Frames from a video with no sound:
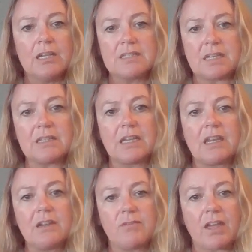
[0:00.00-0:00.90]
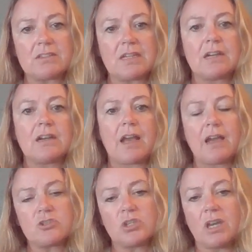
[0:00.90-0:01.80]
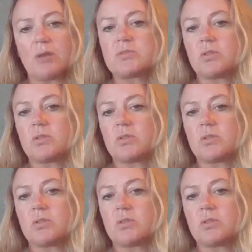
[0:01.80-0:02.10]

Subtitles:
said that getting vaccinated actually helped